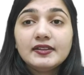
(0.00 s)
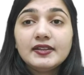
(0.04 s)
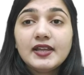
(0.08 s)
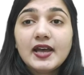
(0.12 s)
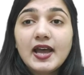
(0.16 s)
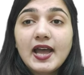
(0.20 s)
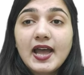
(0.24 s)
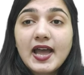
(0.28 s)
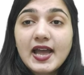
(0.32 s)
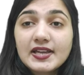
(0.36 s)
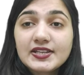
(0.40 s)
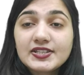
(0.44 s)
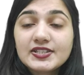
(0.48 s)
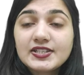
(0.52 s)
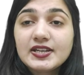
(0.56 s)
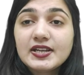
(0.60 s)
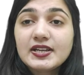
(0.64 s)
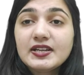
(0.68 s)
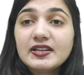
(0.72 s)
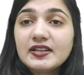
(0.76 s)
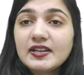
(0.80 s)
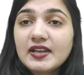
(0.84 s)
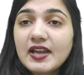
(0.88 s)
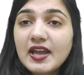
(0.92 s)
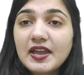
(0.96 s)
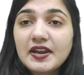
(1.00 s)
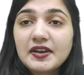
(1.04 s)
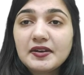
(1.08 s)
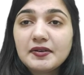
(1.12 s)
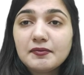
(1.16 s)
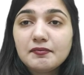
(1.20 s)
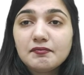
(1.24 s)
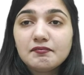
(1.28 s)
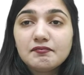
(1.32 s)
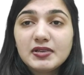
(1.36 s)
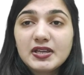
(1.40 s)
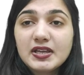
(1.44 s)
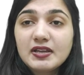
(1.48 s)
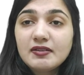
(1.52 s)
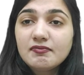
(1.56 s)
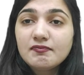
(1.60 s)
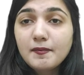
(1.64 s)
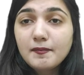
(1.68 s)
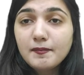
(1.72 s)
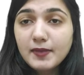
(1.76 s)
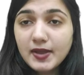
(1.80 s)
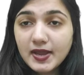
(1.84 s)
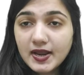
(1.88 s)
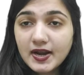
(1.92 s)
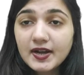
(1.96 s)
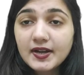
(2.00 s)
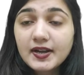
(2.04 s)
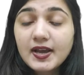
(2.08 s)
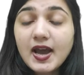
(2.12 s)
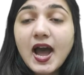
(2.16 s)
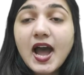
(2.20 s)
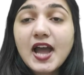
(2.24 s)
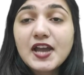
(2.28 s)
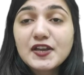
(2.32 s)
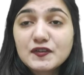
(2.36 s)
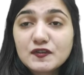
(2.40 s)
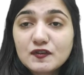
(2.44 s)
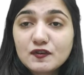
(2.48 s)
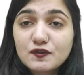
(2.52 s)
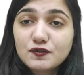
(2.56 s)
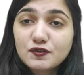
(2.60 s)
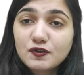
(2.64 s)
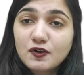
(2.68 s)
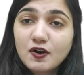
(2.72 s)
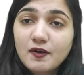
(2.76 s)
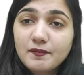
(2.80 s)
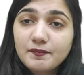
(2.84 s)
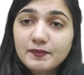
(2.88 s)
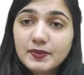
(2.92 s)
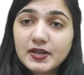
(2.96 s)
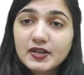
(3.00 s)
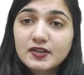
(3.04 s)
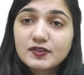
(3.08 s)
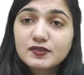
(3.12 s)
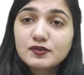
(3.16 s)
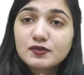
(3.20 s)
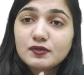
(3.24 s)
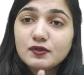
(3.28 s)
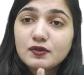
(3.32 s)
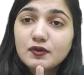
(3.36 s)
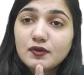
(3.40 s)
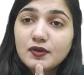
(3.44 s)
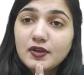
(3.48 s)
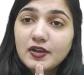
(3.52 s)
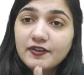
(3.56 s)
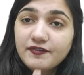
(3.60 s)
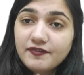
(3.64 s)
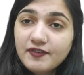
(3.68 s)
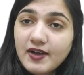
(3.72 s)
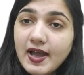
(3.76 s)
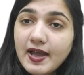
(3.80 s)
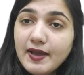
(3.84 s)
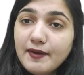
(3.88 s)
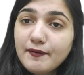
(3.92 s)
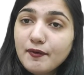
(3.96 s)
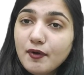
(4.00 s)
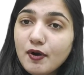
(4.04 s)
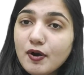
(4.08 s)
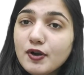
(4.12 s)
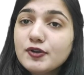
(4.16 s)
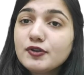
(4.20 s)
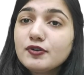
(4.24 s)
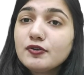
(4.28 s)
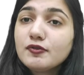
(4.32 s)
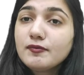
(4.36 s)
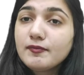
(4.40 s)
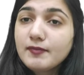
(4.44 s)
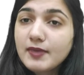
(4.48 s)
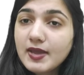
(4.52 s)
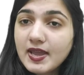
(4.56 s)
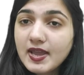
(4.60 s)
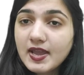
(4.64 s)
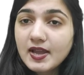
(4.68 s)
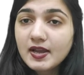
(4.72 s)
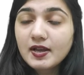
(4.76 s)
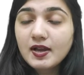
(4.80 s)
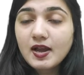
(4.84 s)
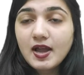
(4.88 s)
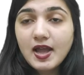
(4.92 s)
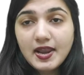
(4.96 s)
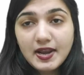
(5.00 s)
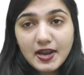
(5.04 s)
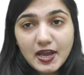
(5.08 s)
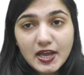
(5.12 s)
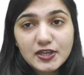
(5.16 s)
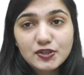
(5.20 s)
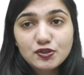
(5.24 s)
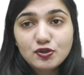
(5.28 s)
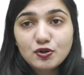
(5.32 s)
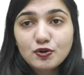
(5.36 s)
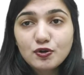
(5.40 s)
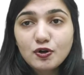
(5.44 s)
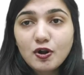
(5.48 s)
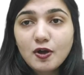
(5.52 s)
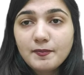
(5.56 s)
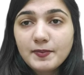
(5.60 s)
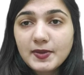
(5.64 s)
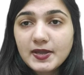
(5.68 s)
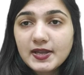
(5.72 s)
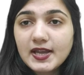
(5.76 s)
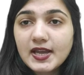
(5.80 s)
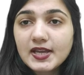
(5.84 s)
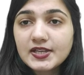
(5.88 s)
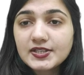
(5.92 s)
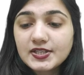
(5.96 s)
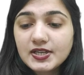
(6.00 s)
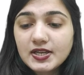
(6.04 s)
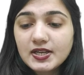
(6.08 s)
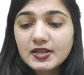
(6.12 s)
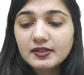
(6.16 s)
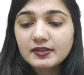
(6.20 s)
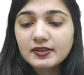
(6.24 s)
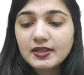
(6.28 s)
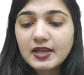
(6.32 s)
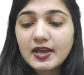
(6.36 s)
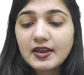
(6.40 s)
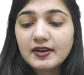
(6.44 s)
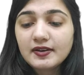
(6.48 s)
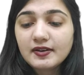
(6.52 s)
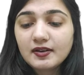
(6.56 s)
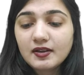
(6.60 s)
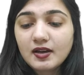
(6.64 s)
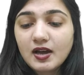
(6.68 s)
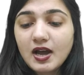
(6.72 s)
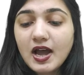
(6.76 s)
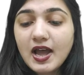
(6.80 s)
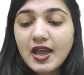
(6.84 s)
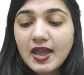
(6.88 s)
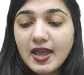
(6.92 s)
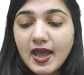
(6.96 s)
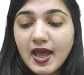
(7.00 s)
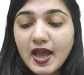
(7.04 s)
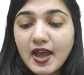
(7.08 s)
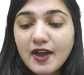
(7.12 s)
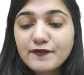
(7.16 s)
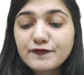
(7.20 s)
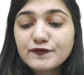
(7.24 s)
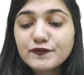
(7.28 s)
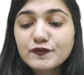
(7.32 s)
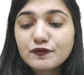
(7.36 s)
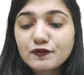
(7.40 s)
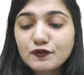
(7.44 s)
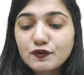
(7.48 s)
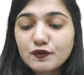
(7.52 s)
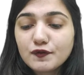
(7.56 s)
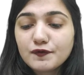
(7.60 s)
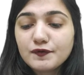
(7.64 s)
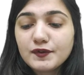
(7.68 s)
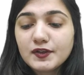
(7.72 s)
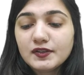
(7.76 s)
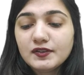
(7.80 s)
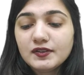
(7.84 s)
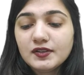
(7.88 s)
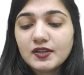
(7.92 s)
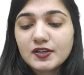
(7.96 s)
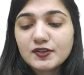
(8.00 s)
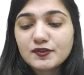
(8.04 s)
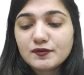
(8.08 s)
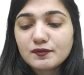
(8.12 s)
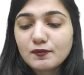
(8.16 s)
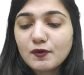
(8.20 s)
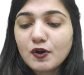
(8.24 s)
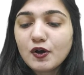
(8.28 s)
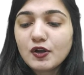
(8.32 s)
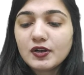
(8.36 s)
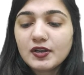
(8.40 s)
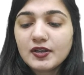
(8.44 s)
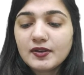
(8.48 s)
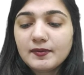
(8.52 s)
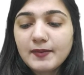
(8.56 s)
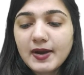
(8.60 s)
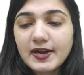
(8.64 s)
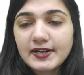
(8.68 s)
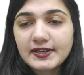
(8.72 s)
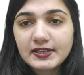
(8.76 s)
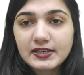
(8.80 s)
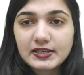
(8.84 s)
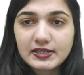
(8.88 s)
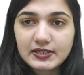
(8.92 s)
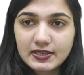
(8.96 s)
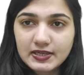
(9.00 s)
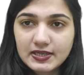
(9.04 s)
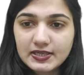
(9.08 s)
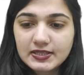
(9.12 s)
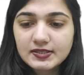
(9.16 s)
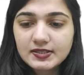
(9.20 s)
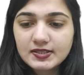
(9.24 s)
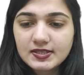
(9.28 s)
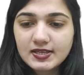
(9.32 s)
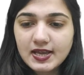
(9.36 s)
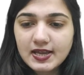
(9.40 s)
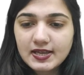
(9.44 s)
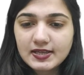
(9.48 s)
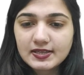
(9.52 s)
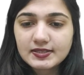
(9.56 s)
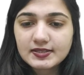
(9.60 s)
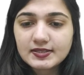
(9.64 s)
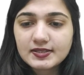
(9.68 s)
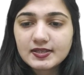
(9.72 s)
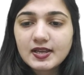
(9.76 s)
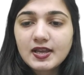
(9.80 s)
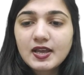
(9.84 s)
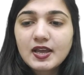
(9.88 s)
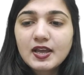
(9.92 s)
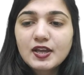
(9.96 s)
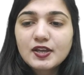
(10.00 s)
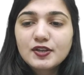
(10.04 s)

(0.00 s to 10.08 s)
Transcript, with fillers: the etching can be made isotropic. So if I want to make an isotropic etching, then I have to go with the smaller metal grain size.